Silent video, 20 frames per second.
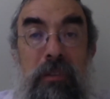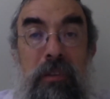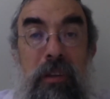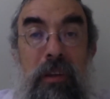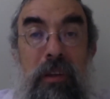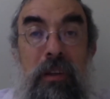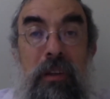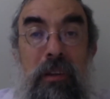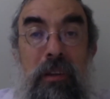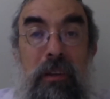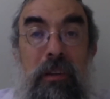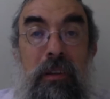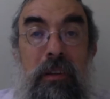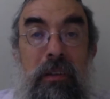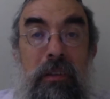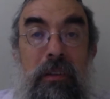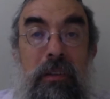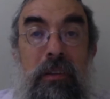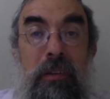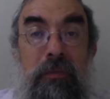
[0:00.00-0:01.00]
right? That's a
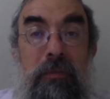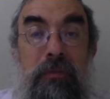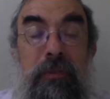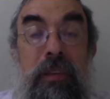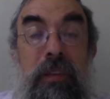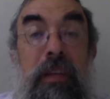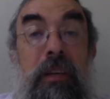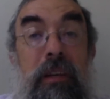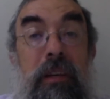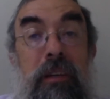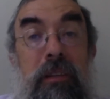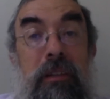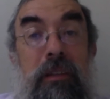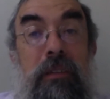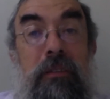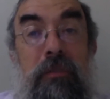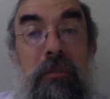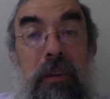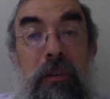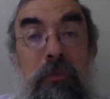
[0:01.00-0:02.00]
whole different
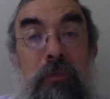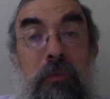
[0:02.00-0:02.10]
struggle.